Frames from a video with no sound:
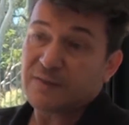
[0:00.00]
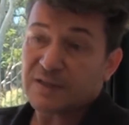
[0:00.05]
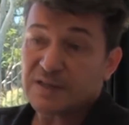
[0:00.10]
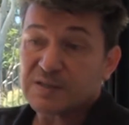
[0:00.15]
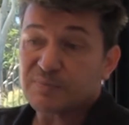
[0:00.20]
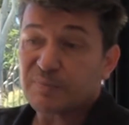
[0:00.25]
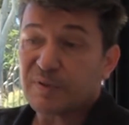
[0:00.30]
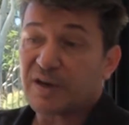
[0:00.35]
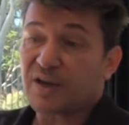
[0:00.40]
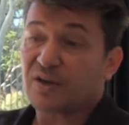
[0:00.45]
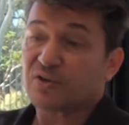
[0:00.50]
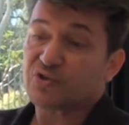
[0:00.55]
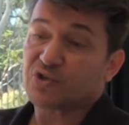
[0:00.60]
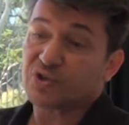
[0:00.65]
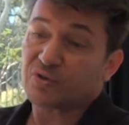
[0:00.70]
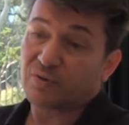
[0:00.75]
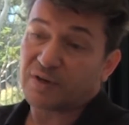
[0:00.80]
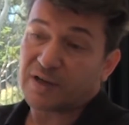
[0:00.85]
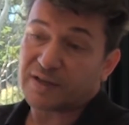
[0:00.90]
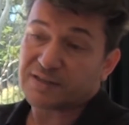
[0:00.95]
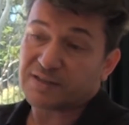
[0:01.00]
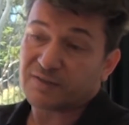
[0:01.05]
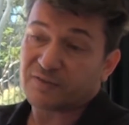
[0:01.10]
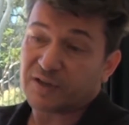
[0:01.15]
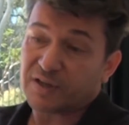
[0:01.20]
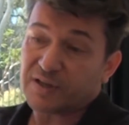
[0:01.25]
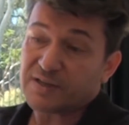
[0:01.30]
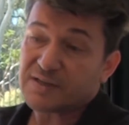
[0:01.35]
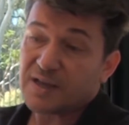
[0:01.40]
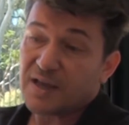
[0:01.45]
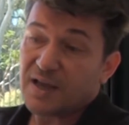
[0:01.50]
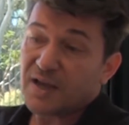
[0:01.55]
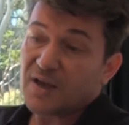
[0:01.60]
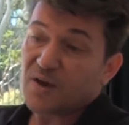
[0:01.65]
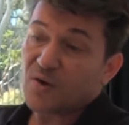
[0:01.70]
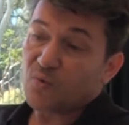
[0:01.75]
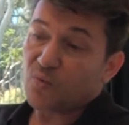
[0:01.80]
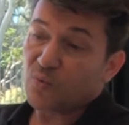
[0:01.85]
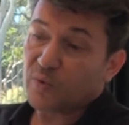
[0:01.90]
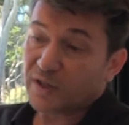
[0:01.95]
And these pedagogical activities
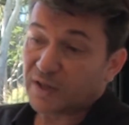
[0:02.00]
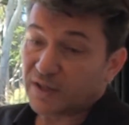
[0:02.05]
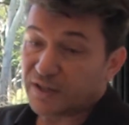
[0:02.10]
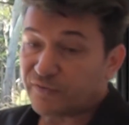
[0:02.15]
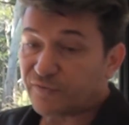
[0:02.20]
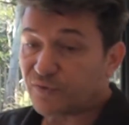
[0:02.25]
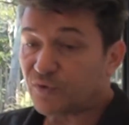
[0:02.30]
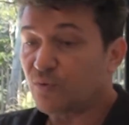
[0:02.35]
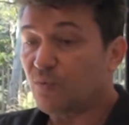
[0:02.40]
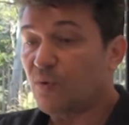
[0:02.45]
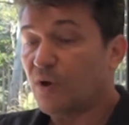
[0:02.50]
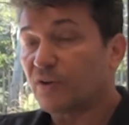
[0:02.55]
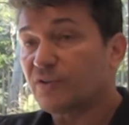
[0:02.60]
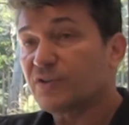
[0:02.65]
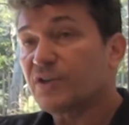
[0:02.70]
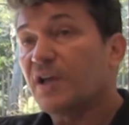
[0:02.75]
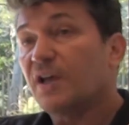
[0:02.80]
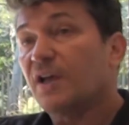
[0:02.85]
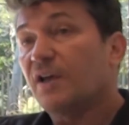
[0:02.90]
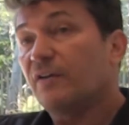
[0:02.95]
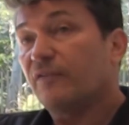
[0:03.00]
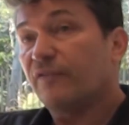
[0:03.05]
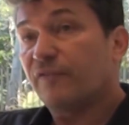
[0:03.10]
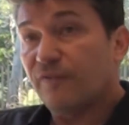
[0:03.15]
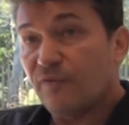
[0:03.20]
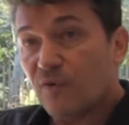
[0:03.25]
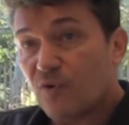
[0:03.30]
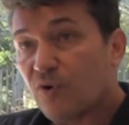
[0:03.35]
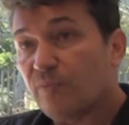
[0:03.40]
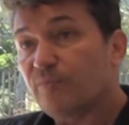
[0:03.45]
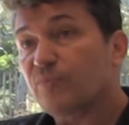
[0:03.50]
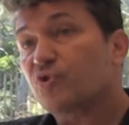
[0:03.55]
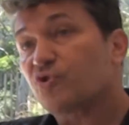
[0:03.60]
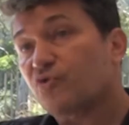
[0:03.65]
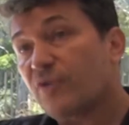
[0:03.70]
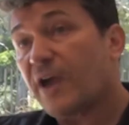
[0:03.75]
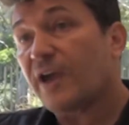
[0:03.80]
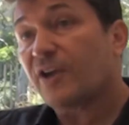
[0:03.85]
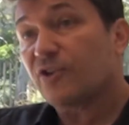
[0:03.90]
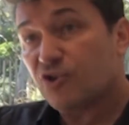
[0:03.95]
will, if you want,
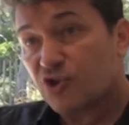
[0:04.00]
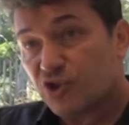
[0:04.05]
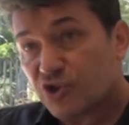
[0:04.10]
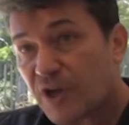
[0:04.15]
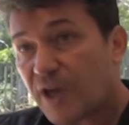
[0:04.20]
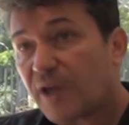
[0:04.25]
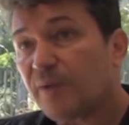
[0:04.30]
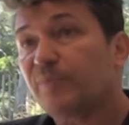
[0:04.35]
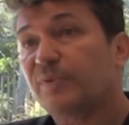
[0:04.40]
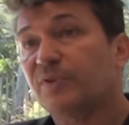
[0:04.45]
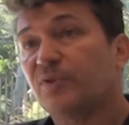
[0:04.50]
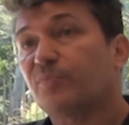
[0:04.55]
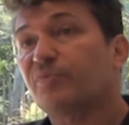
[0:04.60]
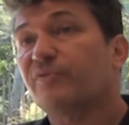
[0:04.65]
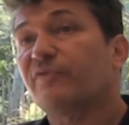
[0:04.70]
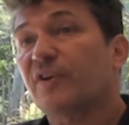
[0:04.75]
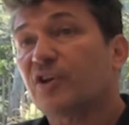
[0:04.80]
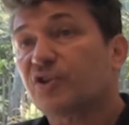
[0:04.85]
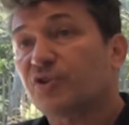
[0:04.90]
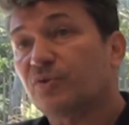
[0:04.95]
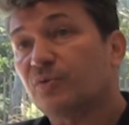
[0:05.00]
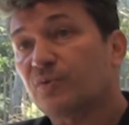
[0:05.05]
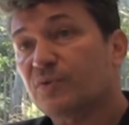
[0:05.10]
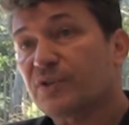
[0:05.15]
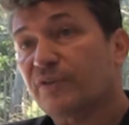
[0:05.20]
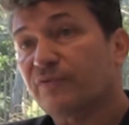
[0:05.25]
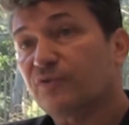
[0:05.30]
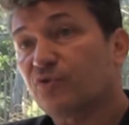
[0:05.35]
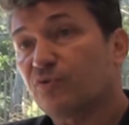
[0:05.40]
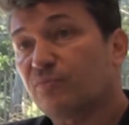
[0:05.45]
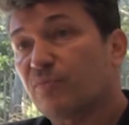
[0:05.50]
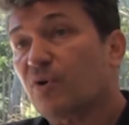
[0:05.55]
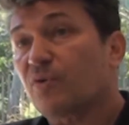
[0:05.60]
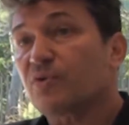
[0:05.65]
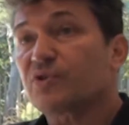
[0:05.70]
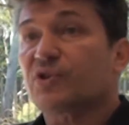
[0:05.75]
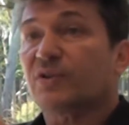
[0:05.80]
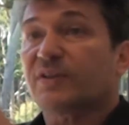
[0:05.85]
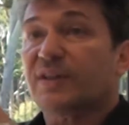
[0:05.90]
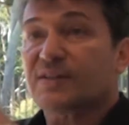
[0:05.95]
form, train, shape the professionals of
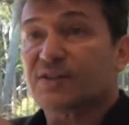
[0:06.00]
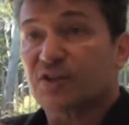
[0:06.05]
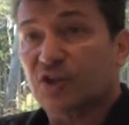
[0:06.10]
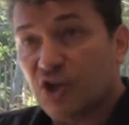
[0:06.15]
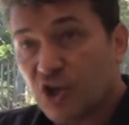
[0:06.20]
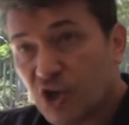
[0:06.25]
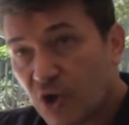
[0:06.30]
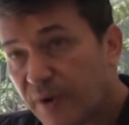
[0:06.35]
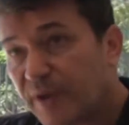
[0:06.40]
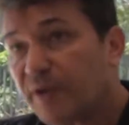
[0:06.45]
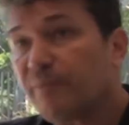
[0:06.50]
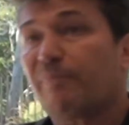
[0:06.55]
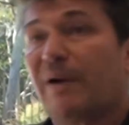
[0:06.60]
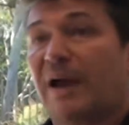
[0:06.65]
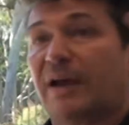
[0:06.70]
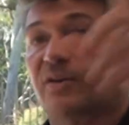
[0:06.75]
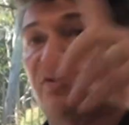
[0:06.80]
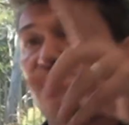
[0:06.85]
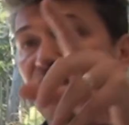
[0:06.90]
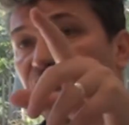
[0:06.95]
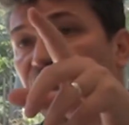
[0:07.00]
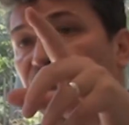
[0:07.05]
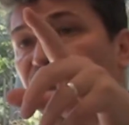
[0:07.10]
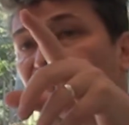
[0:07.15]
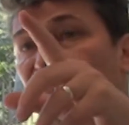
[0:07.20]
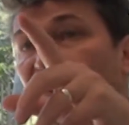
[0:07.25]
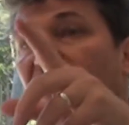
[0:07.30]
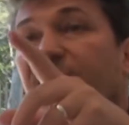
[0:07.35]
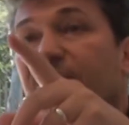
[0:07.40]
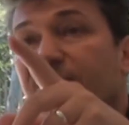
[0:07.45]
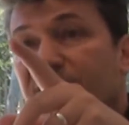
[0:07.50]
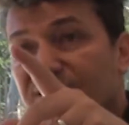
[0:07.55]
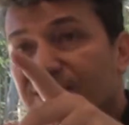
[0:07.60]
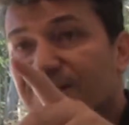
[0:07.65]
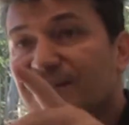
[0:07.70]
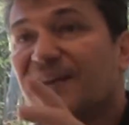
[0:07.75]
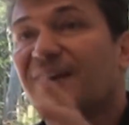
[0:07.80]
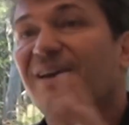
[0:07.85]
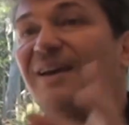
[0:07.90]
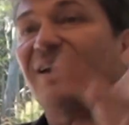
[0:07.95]
tomorrow. So that's going back through
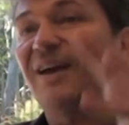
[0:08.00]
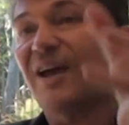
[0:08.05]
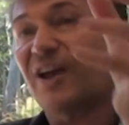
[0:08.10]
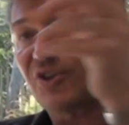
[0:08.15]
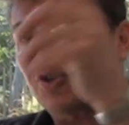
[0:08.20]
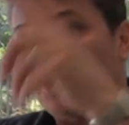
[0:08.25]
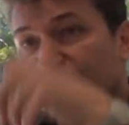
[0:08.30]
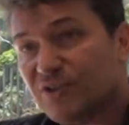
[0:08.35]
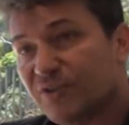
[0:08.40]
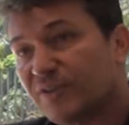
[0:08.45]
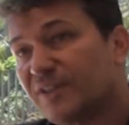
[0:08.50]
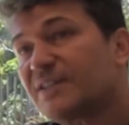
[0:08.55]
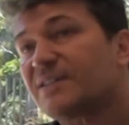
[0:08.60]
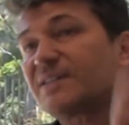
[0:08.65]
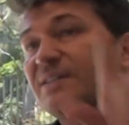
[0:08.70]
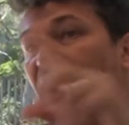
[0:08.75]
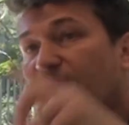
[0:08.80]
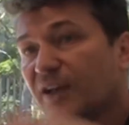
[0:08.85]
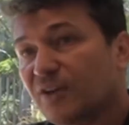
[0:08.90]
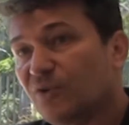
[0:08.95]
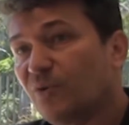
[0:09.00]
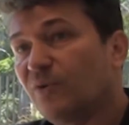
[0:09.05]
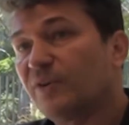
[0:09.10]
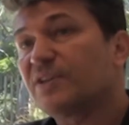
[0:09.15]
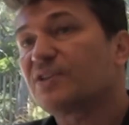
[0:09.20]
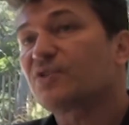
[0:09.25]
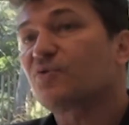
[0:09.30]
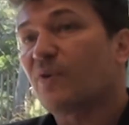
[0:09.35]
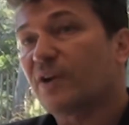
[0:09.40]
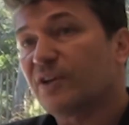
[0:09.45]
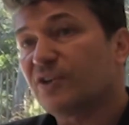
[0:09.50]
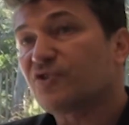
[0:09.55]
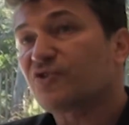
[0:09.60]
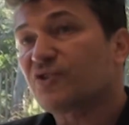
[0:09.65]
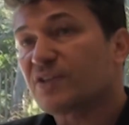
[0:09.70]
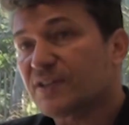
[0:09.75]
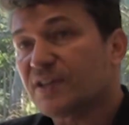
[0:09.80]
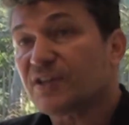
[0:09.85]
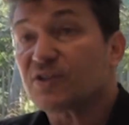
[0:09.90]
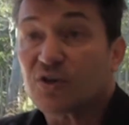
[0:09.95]
practice, actually. So this cycle is quite
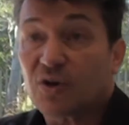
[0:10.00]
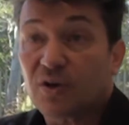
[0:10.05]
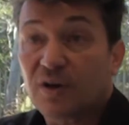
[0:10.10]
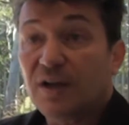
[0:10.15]
interesting.